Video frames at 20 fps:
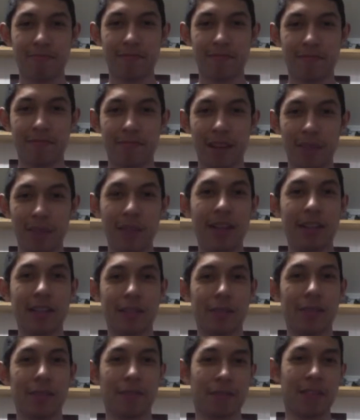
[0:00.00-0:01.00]
I found it
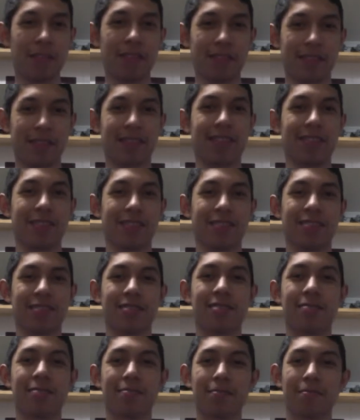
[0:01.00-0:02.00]
to be very
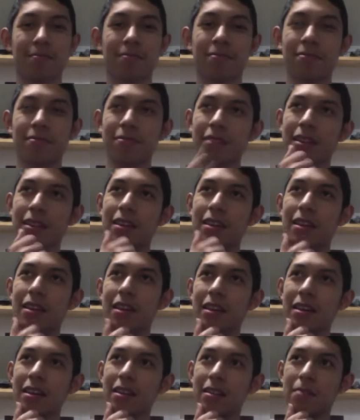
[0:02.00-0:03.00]
hilarious.
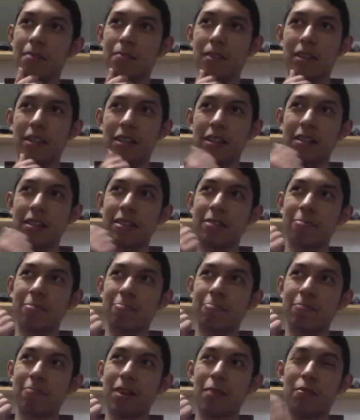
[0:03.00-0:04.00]
But
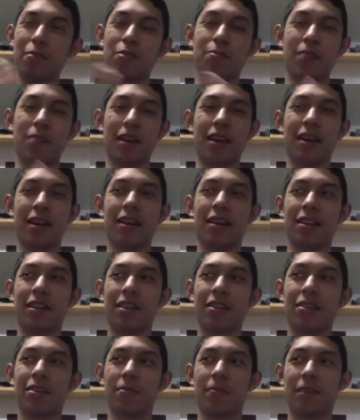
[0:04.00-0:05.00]
I was mad
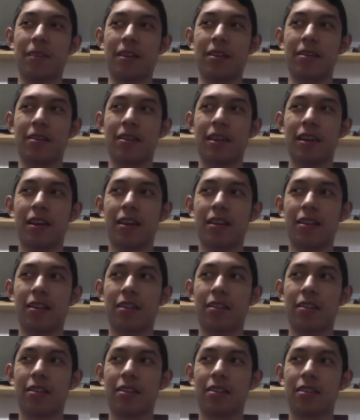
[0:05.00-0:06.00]
to find out that
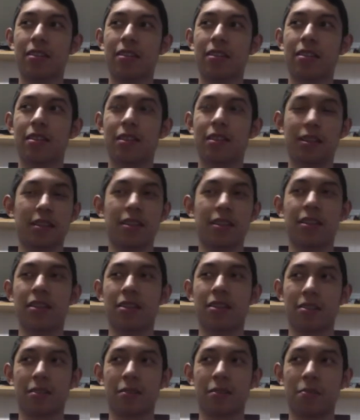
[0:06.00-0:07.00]
King
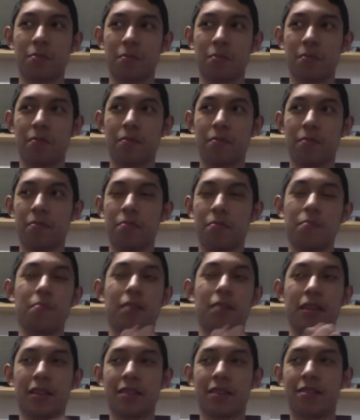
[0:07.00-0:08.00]
Kong
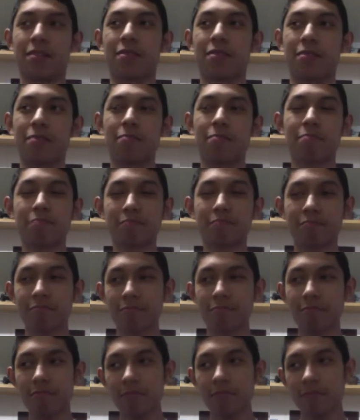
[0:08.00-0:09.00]
beats
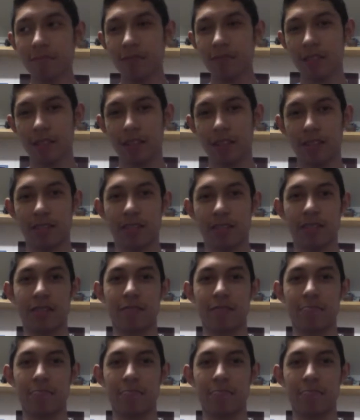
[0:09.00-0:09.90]
Godzilla.